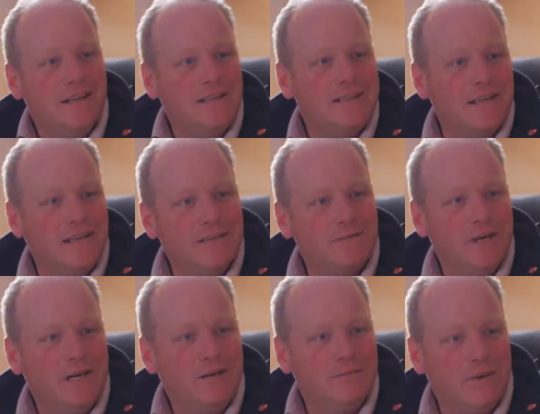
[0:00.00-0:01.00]
these things
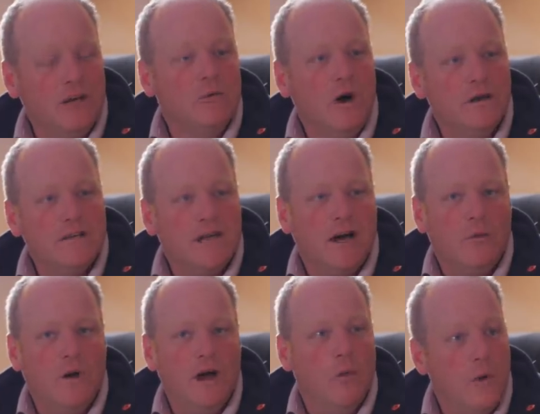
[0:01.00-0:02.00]
being, being wiped out,
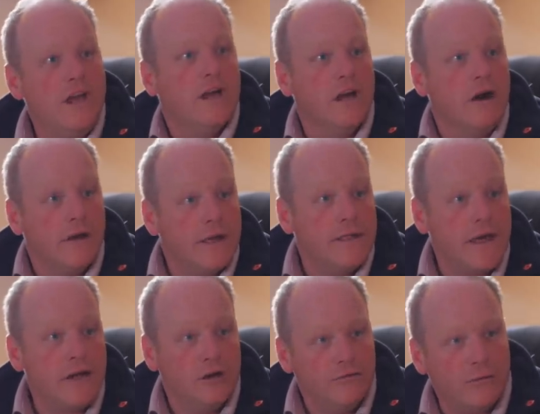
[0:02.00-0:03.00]
where a week ago
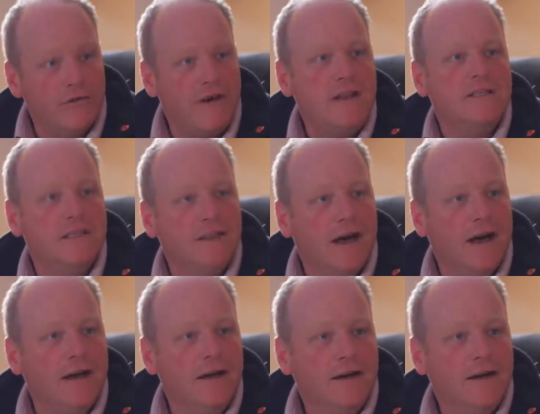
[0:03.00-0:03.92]
they could have prevented that.